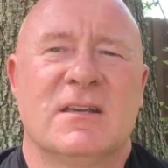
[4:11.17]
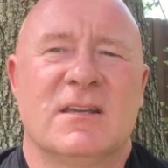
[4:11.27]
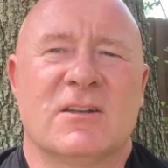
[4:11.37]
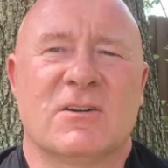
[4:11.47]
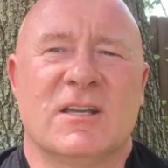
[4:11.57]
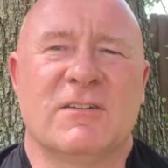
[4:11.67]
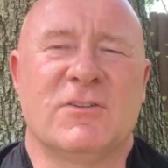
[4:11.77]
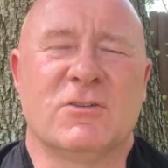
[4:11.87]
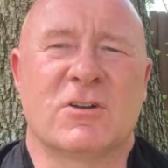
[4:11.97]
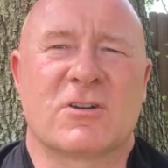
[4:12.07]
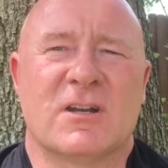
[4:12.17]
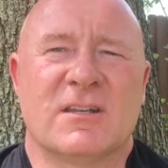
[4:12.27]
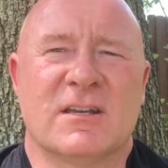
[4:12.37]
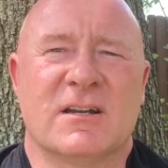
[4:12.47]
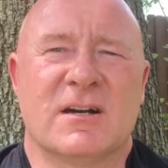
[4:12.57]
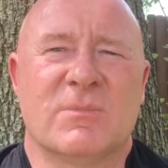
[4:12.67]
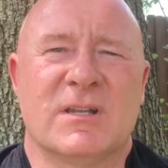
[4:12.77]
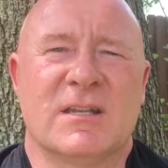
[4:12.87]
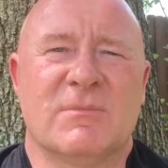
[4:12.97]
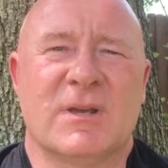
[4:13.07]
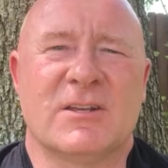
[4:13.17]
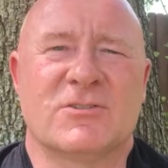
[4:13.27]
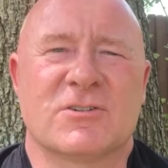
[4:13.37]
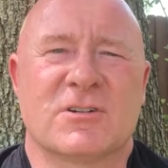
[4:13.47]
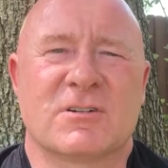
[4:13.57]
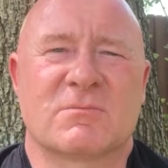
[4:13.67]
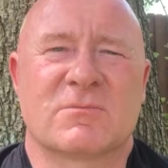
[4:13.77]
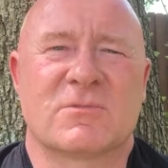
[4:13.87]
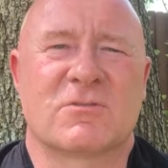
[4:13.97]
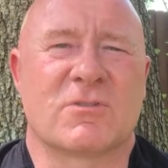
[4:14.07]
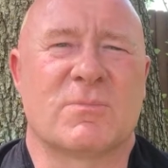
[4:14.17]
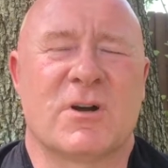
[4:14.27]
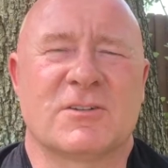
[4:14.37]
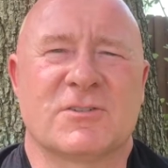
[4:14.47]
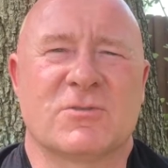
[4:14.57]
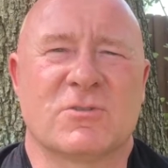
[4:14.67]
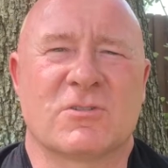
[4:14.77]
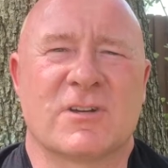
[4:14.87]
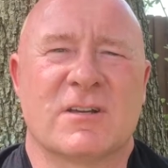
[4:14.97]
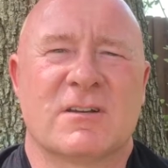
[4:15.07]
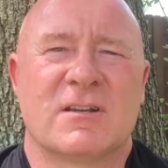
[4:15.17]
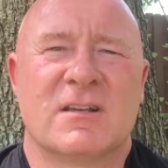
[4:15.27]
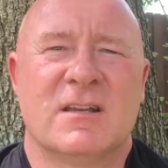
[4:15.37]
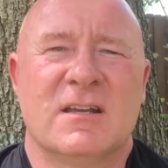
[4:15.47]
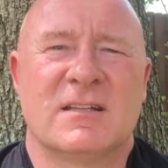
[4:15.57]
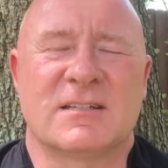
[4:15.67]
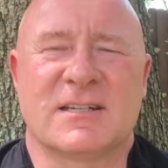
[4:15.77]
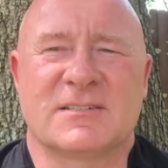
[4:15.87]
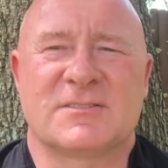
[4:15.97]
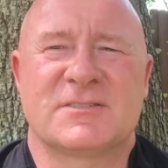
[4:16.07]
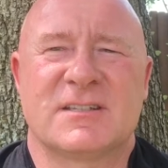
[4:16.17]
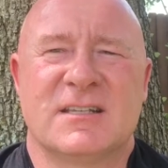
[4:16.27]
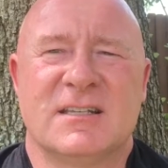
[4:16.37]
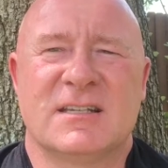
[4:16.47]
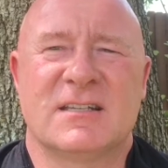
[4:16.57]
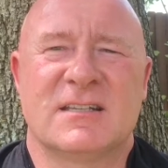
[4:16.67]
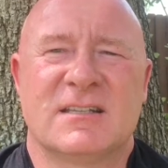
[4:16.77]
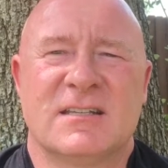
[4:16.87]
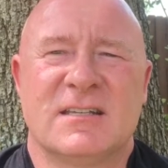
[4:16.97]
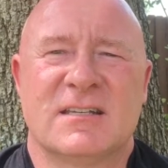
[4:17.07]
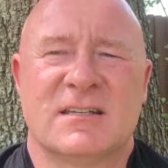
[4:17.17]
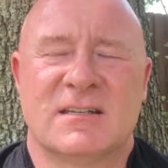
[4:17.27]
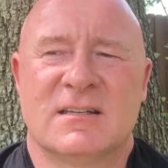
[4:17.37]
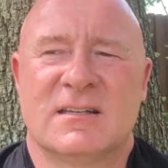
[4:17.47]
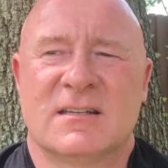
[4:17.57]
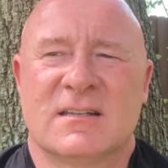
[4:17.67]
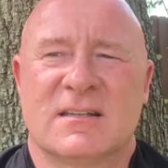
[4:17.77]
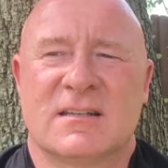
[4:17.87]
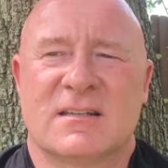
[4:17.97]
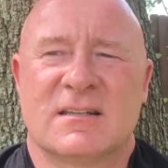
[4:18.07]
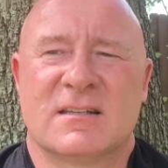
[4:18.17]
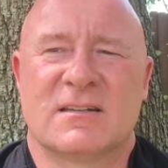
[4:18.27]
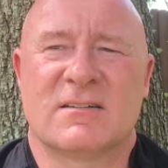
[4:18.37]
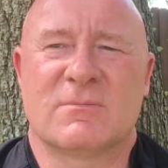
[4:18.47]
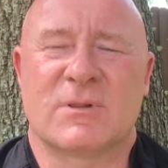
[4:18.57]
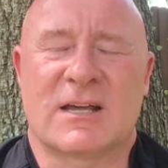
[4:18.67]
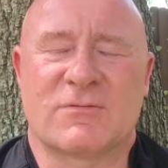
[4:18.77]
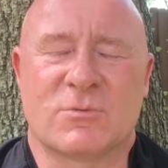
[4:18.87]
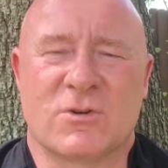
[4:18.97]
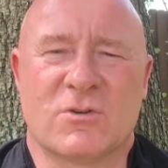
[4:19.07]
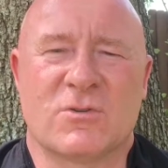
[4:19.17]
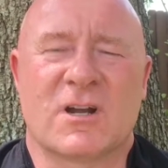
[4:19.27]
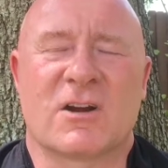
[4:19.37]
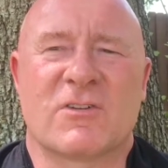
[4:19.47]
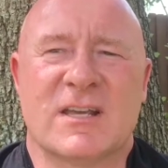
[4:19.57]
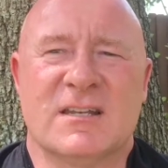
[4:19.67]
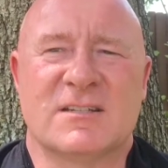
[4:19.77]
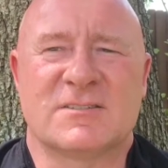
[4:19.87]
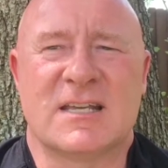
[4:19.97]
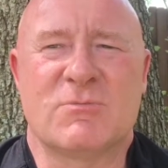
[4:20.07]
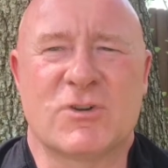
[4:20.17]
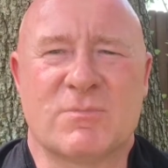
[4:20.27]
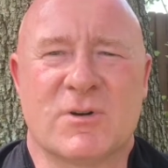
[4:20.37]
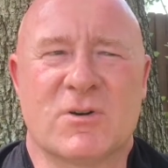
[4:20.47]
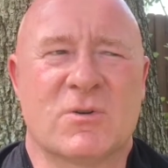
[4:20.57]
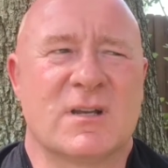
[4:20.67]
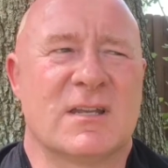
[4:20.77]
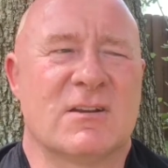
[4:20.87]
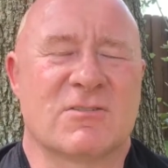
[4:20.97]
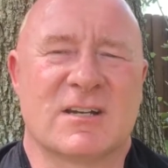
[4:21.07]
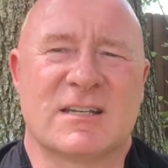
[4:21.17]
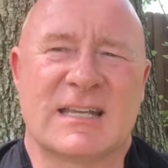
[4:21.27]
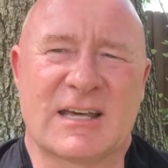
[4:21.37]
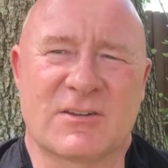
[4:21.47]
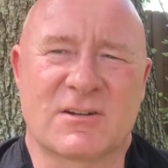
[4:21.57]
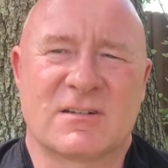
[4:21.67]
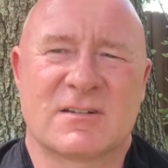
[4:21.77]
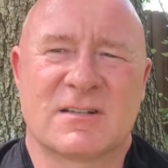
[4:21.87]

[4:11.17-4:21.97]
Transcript: if you look on GitHub at any major repository, the tests and the platform code are in the same repo and they run together.